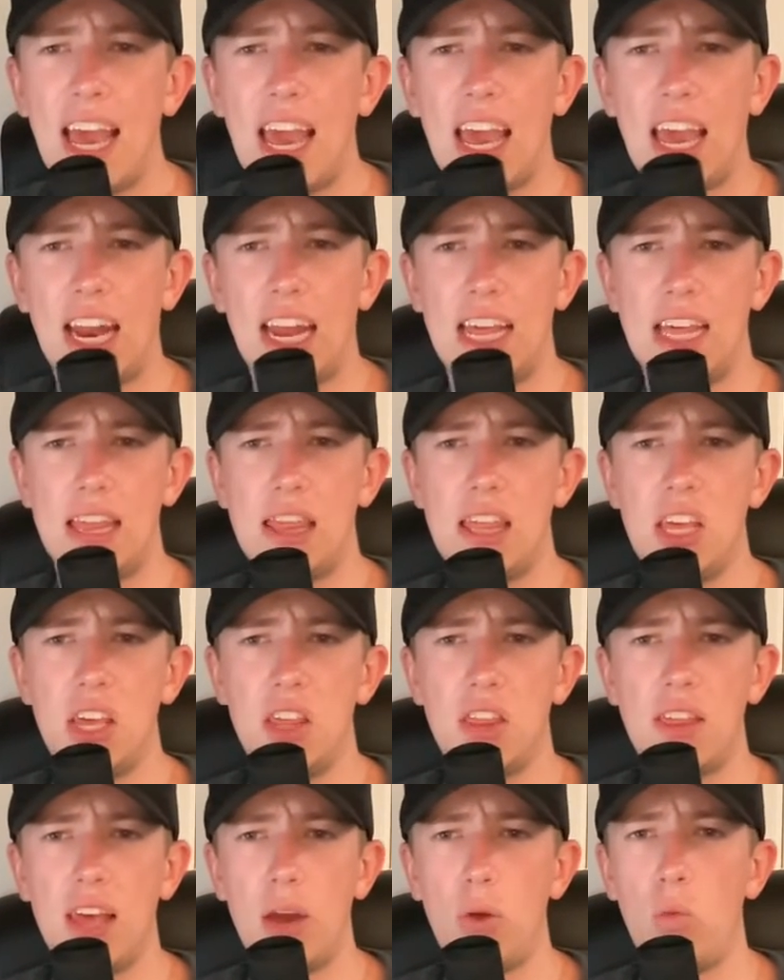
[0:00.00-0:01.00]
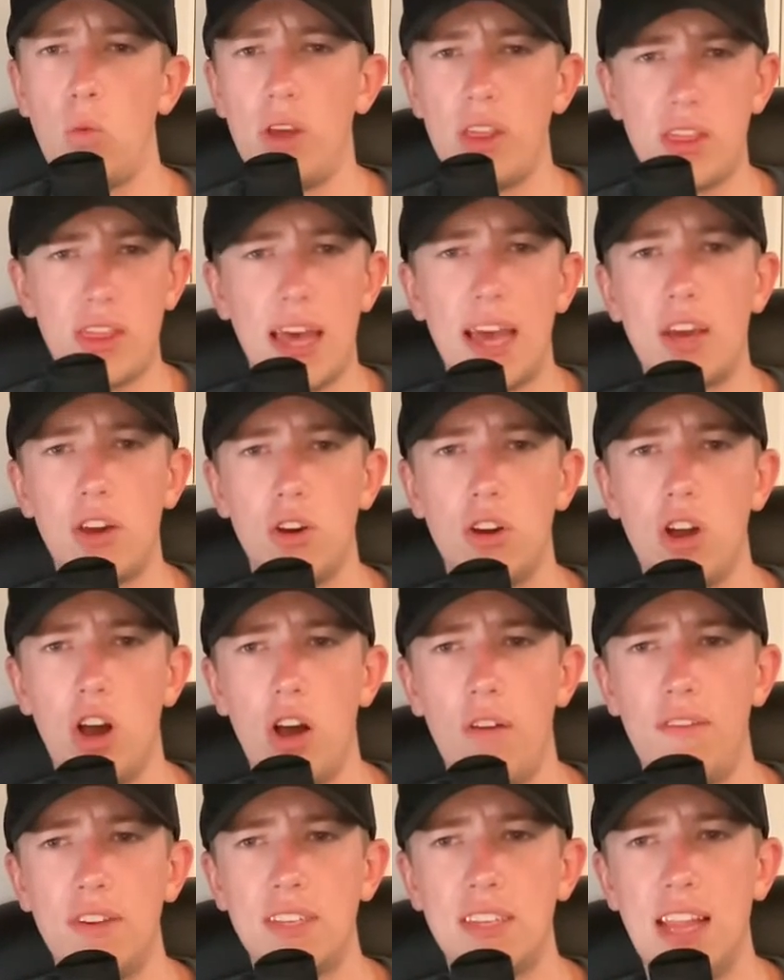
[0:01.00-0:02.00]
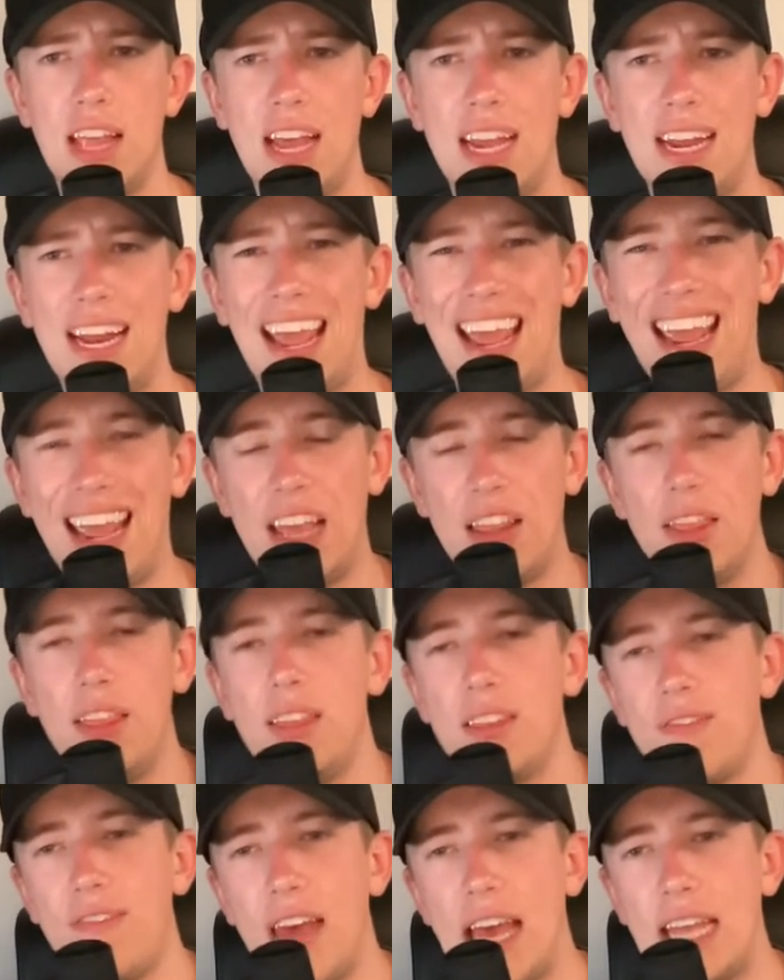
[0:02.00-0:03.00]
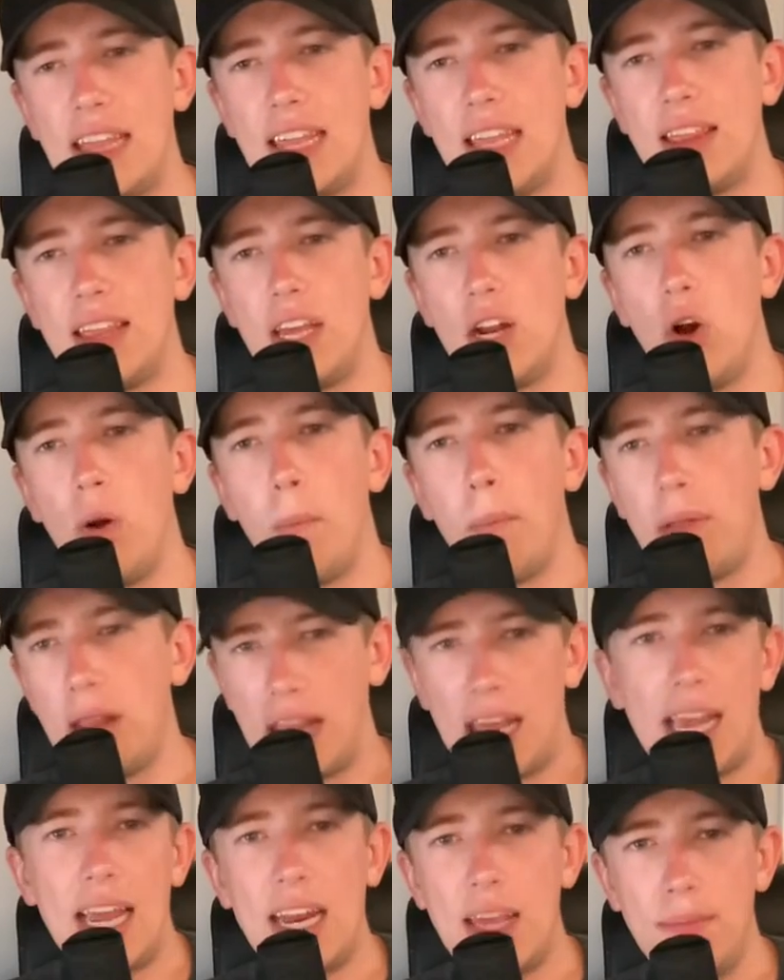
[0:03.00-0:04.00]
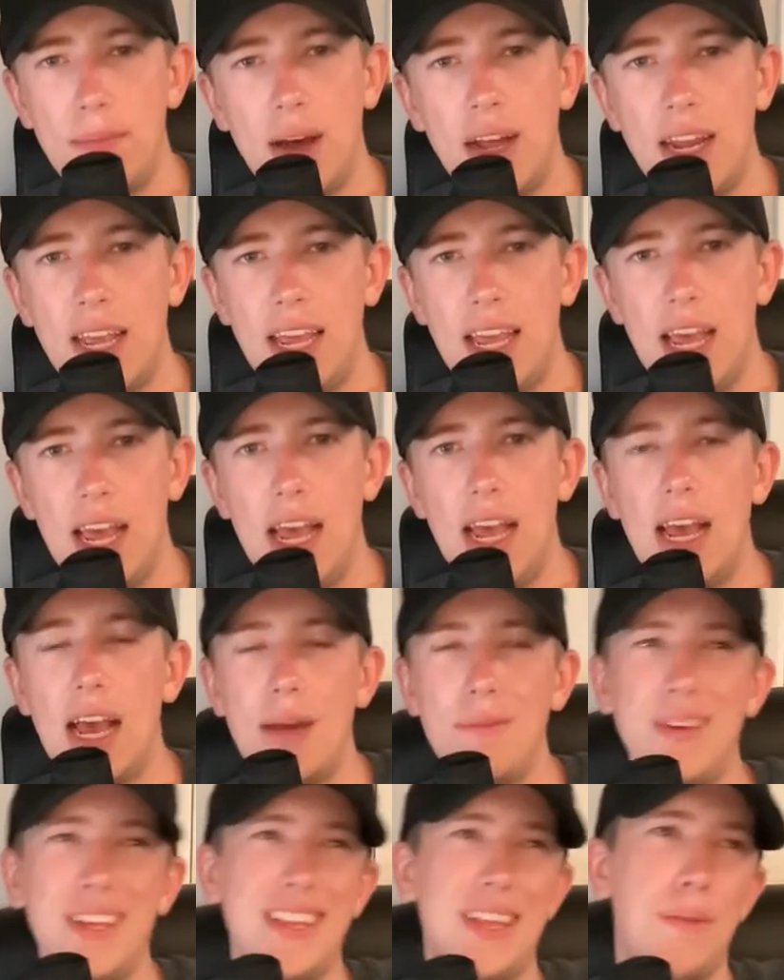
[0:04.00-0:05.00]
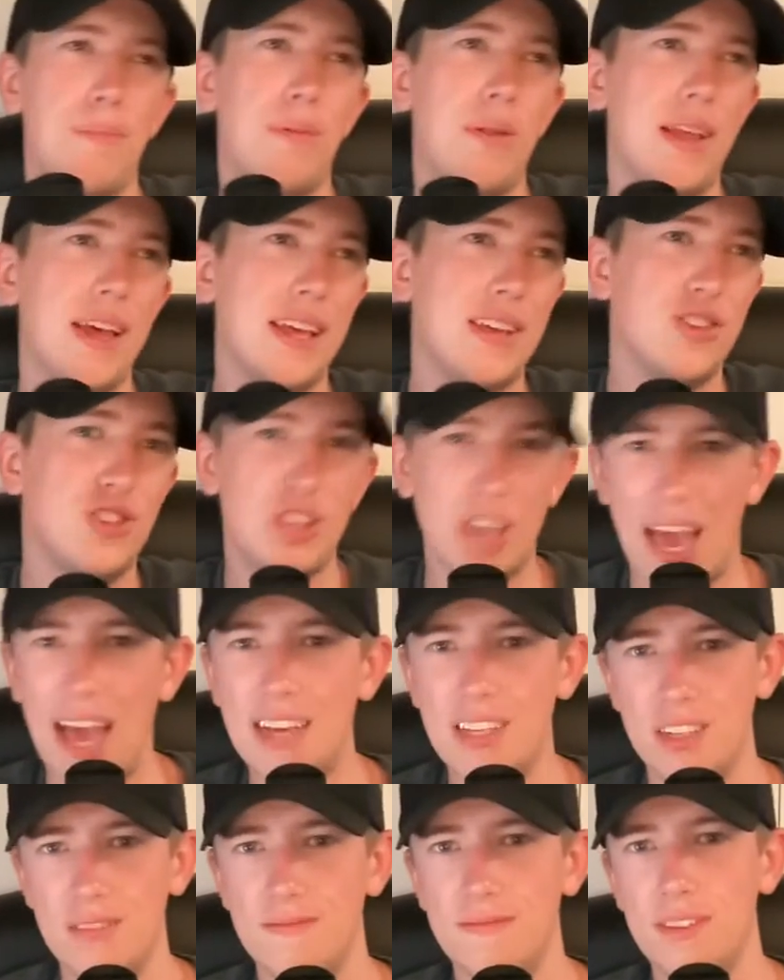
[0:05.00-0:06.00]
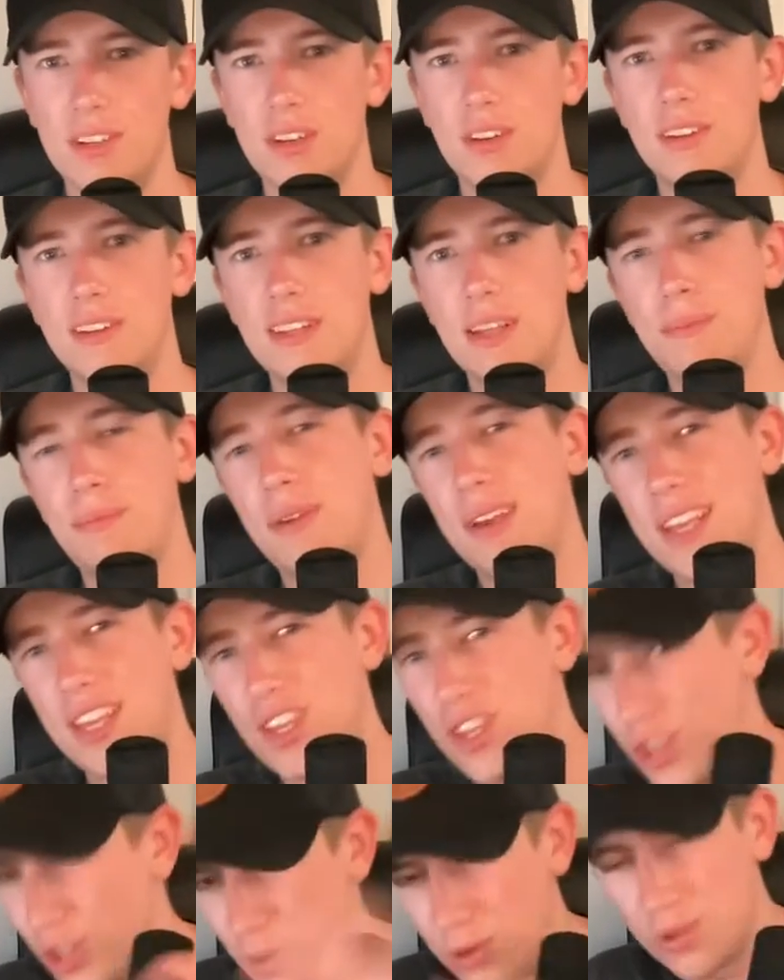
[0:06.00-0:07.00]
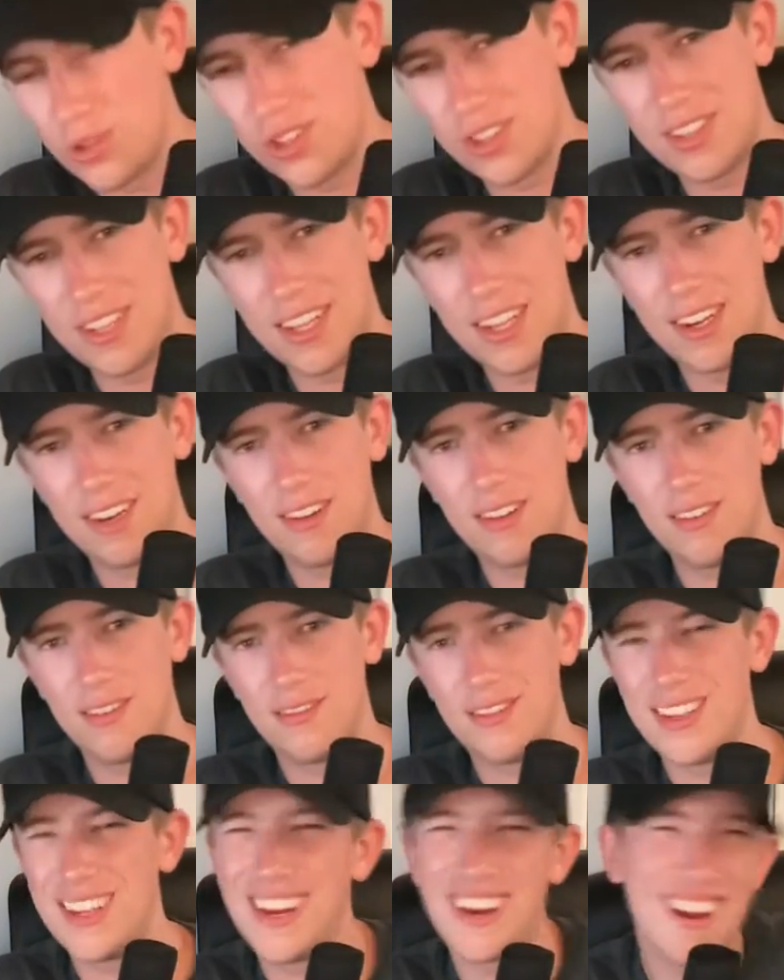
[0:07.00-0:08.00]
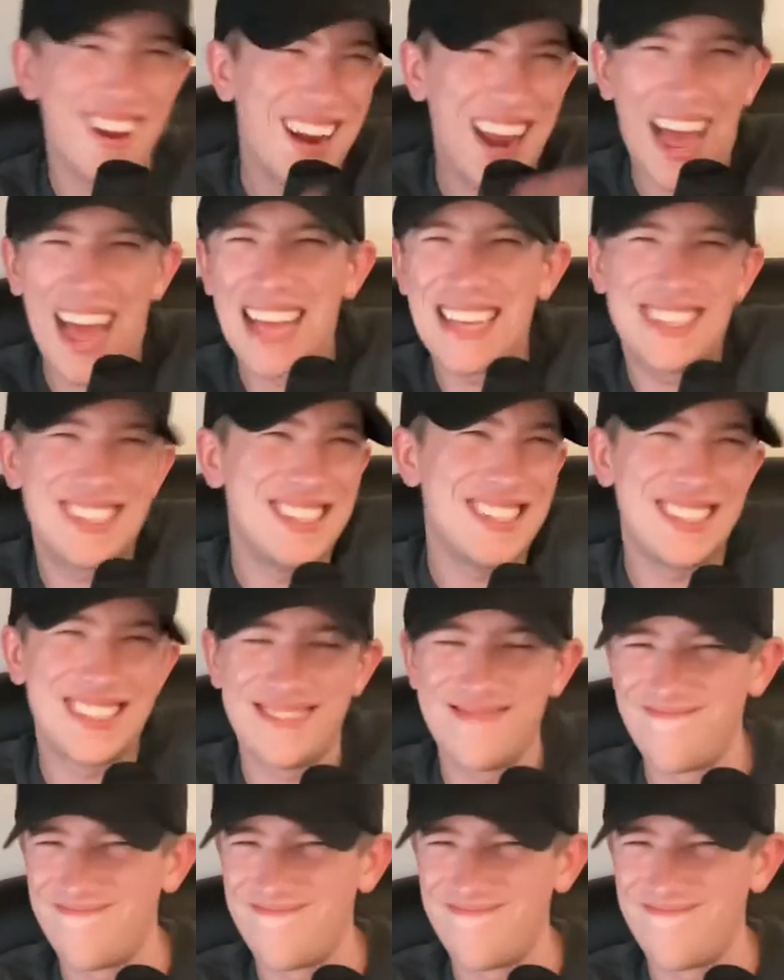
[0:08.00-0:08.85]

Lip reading: And I think that with that good offensive line and the fact that they don't play anybody, I mean, they play Jacksonville and they play Houston. You know, it's just,